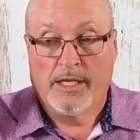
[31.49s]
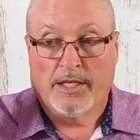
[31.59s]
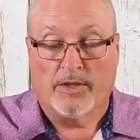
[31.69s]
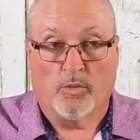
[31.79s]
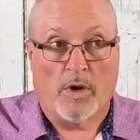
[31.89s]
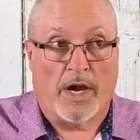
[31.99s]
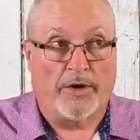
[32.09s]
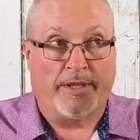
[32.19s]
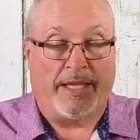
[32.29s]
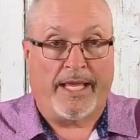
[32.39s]
the
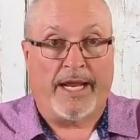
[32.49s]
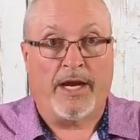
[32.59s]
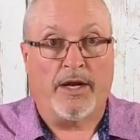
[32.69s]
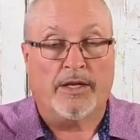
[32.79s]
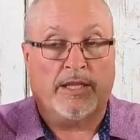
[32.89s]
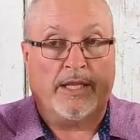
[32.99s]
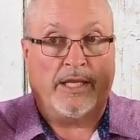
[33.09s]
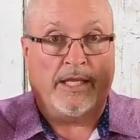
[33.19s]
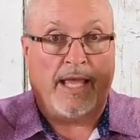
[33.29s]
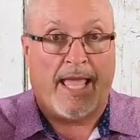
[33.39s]
water, the air,
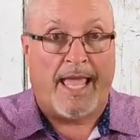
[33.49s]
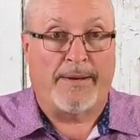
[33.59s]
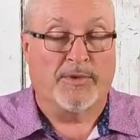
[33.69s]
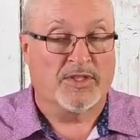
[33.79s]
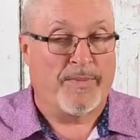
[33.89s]
the animals,